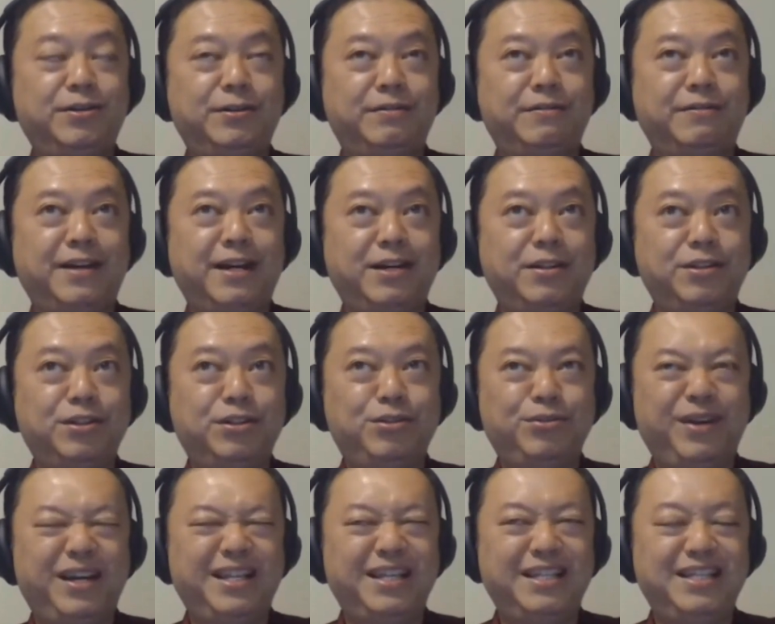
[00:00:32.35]
around
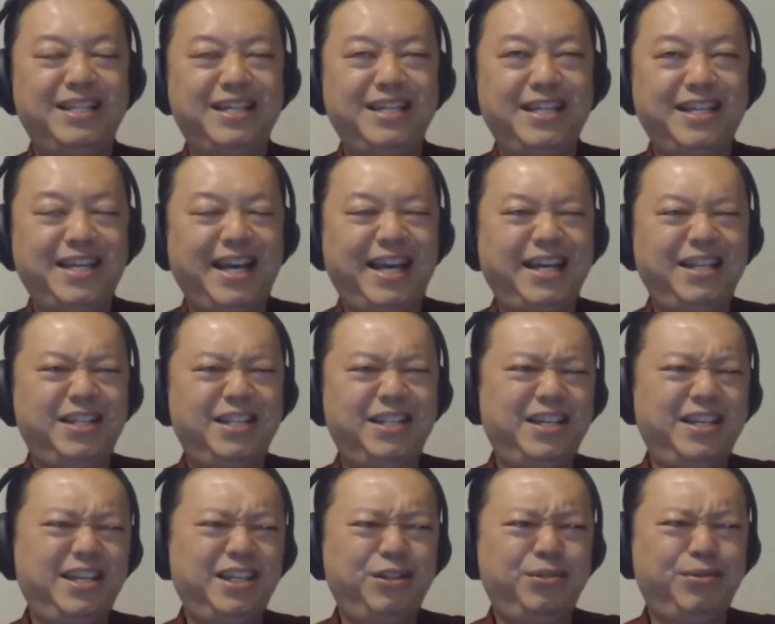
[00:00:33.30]

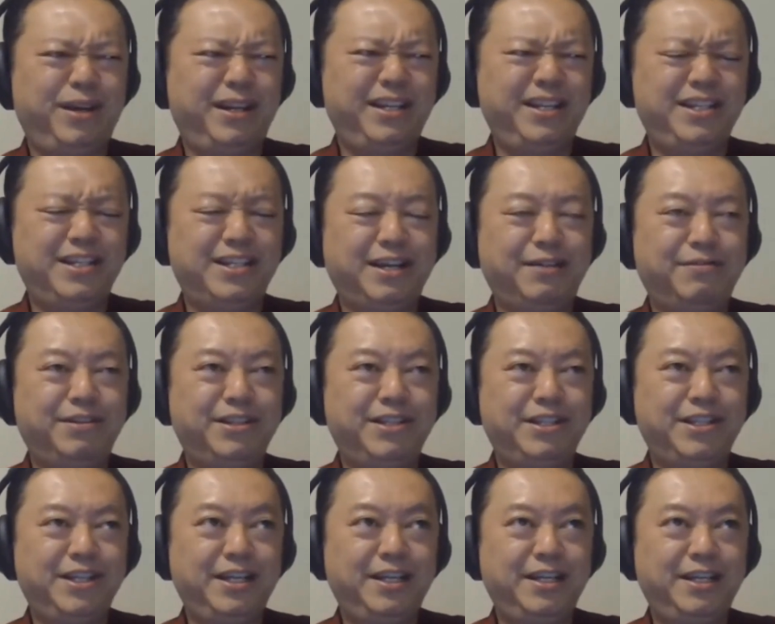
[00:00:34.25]
2018,
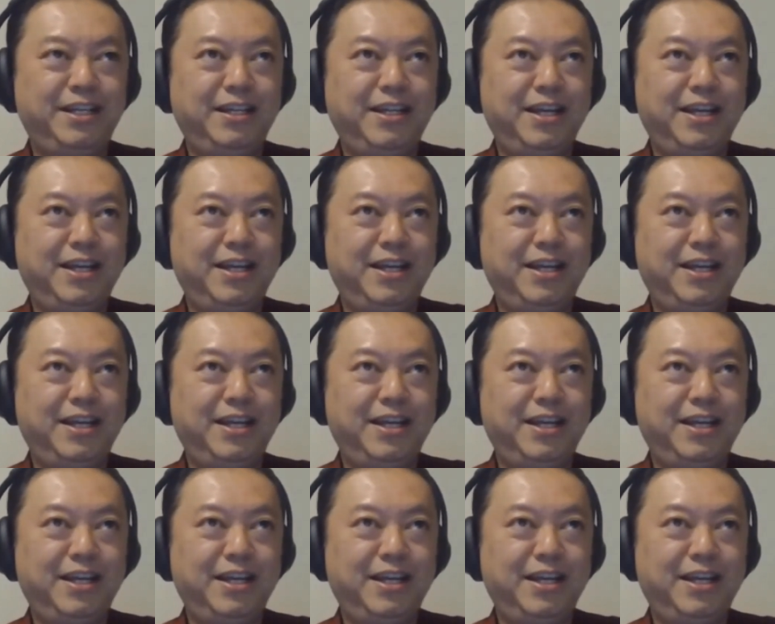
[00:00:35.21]
2017,